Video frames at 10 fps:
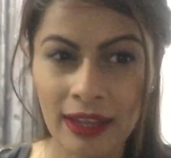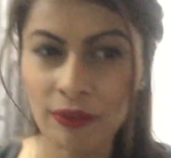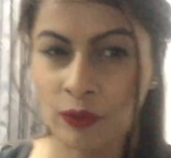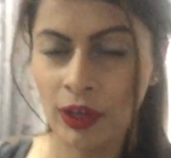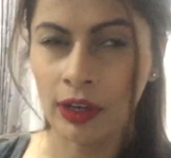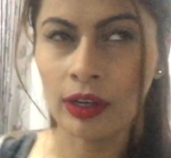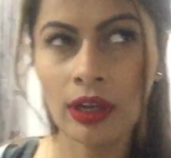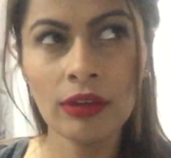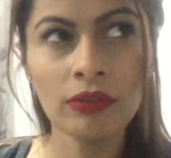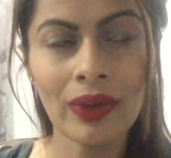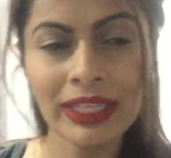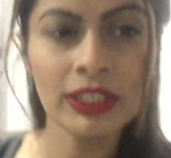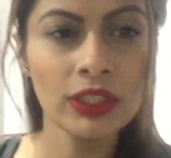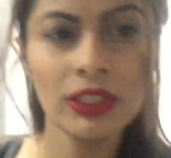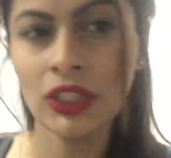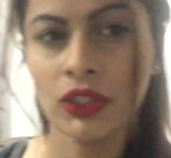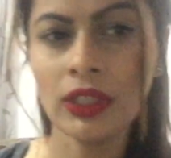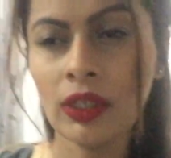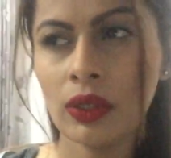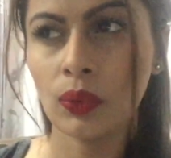I wear white
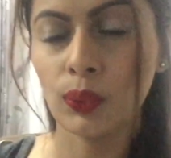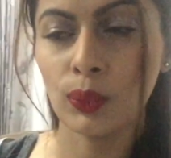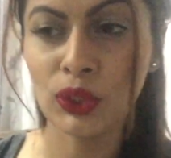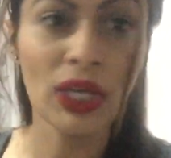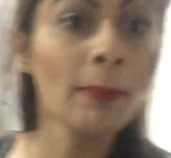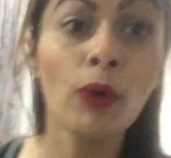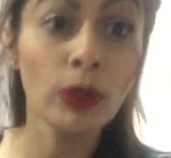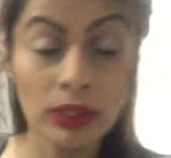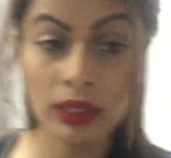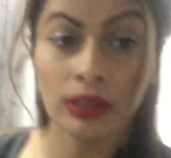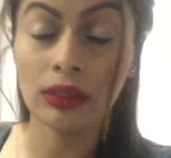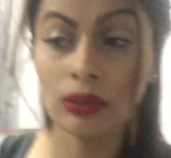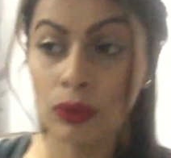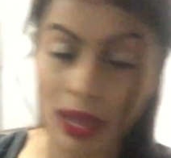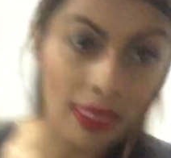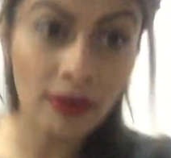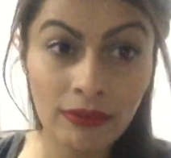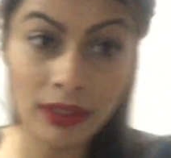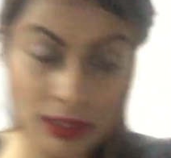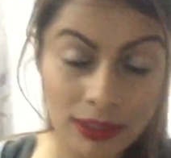t-shirt which I bought together
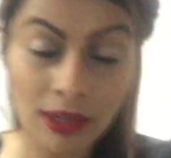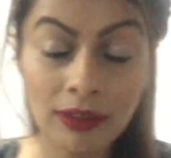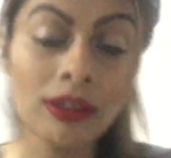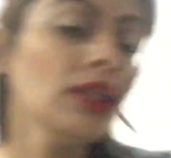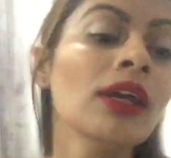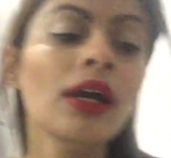with this dungri,